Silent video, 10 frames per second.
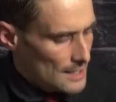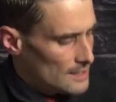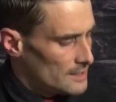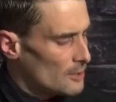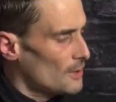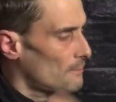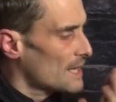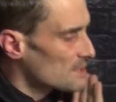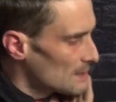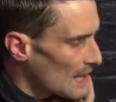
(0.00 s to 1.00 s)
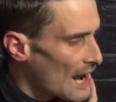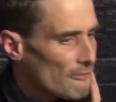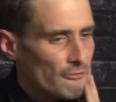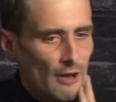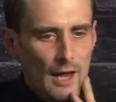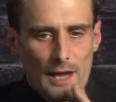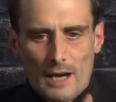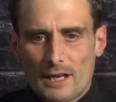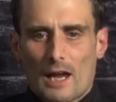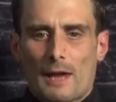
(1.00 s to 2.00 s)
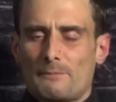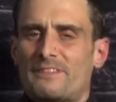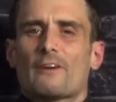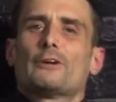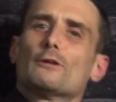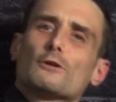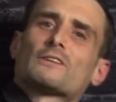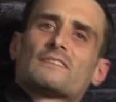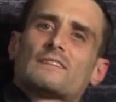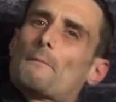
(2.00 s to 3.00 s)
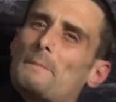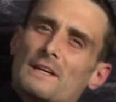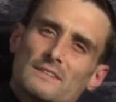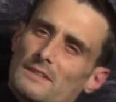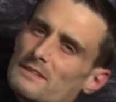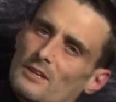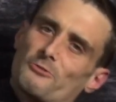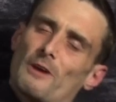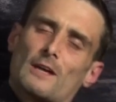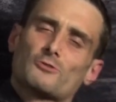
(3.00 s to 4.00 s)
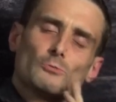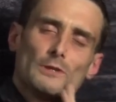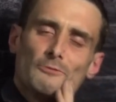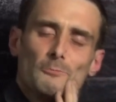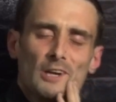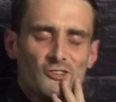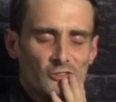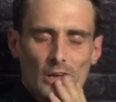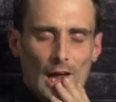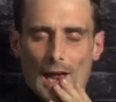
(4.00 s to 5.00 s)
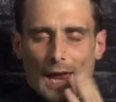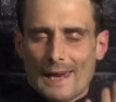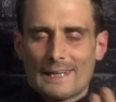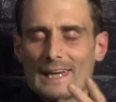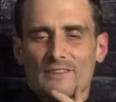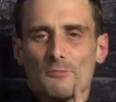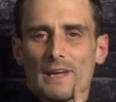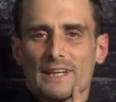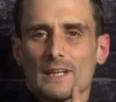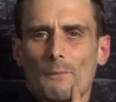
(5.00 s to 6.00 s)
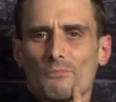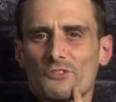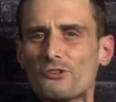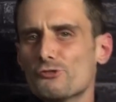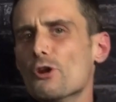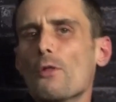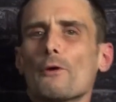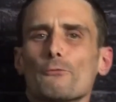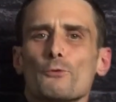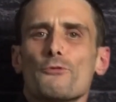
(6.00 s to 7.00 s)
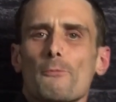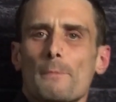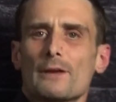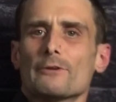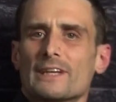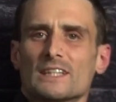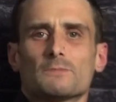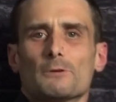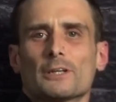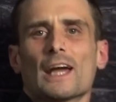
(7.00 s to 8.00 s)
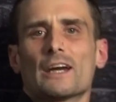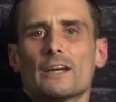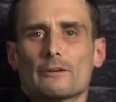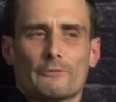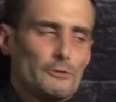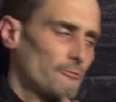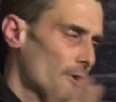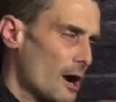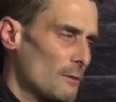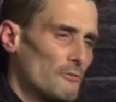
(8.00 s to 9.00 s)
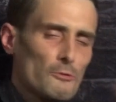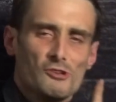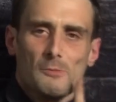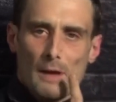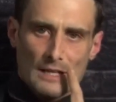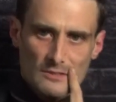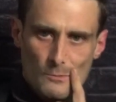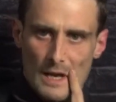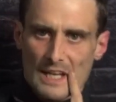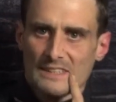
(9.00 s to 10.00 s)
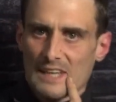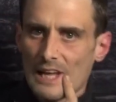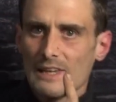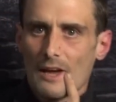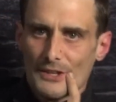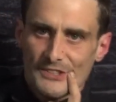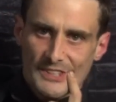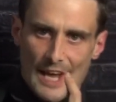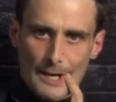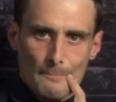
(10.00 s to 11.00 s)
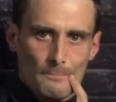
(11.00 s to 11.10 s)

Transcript: You know what makes me laugh? And I dare you to look this up because it's such factual information. I can't even make it up. Did you know that Ruth Bader Ginsburg had an interview far before she passed away and sat down and said,